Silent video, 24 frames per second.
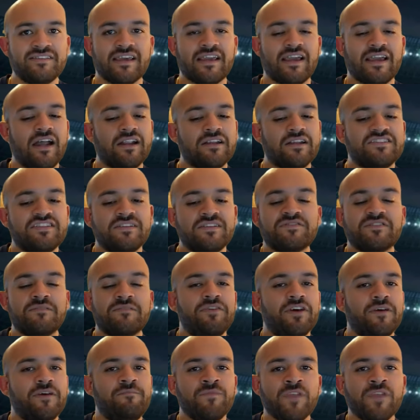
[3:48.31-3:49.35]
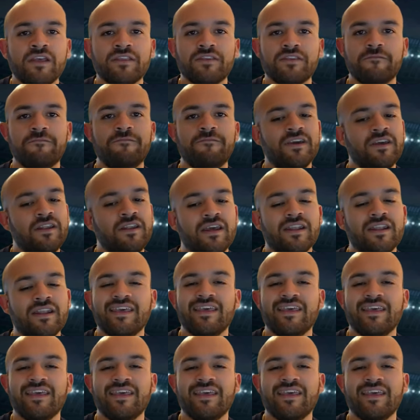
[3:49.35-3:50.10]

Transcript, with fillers: That kind of seems a bit defeated.